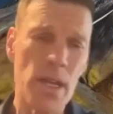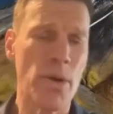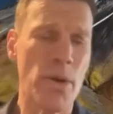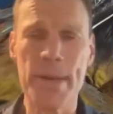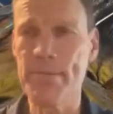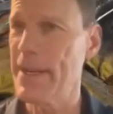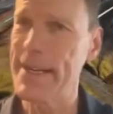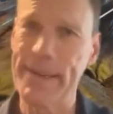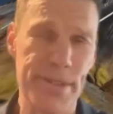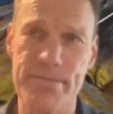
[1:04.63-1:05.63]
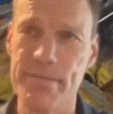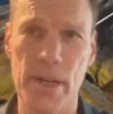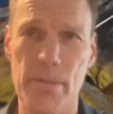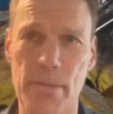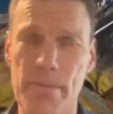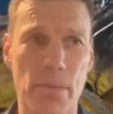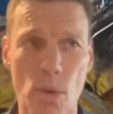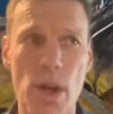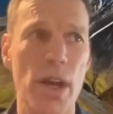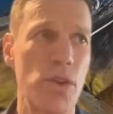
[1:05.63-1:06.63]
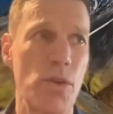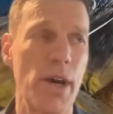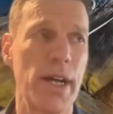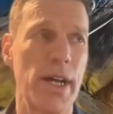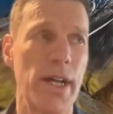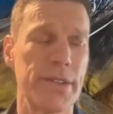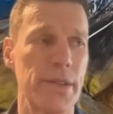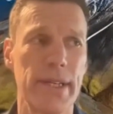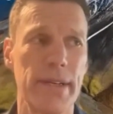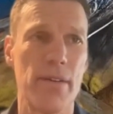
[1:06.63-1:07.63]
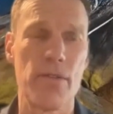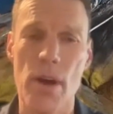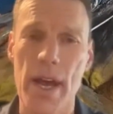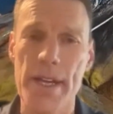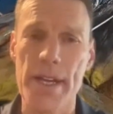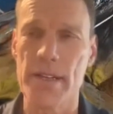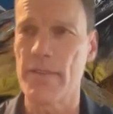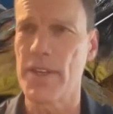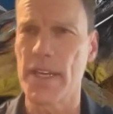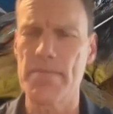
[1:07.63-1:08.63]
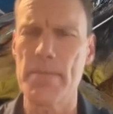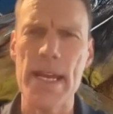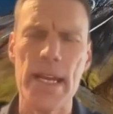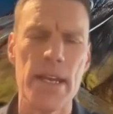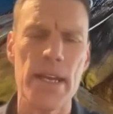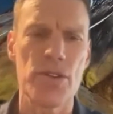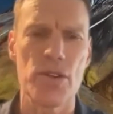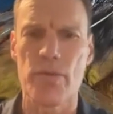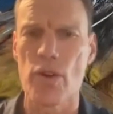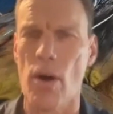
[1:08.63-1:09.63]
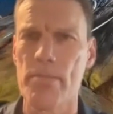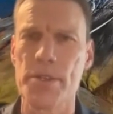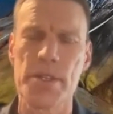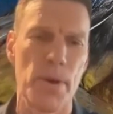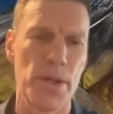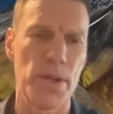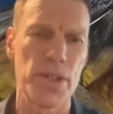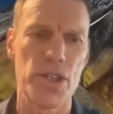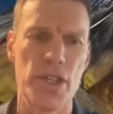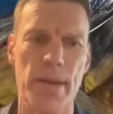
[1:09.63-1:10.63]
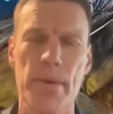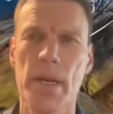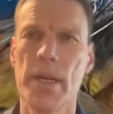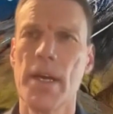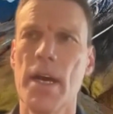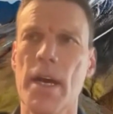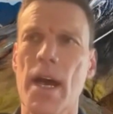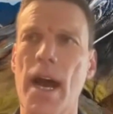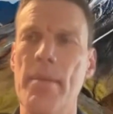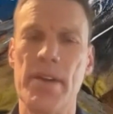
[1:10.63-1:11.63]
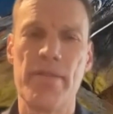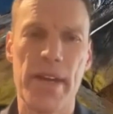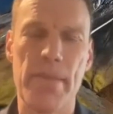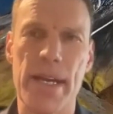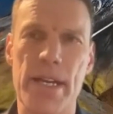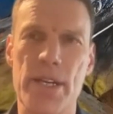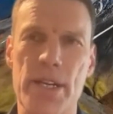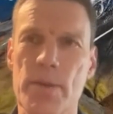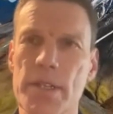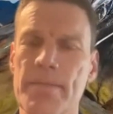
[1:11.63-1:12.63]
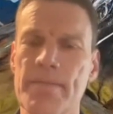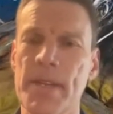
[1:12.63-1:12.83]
So I was, all over the world doing a variety of different things, mainly sort of comms, sponsorship, and event management.